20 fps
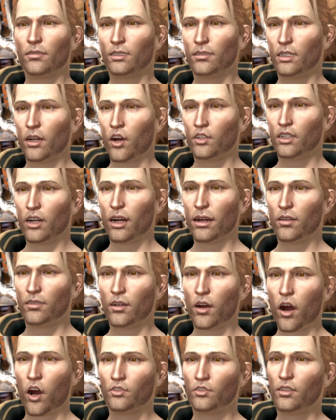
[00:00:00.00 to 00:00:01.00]
It goes
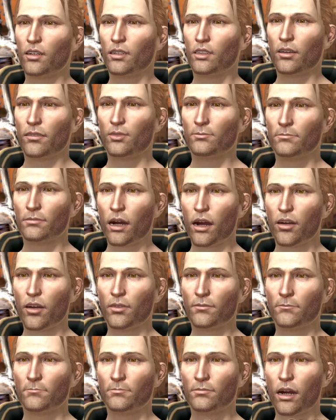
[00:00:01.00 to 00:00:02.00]
against no will of the
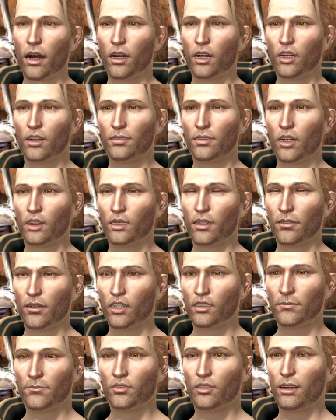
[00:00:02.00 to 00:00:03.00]
Maker for mages to live
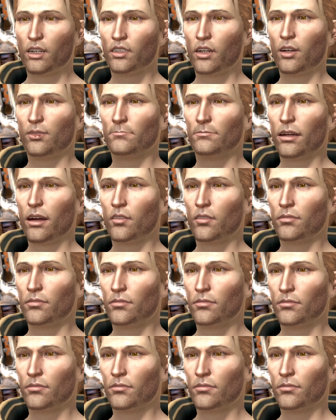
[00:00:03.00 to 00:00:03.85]
as free as other men.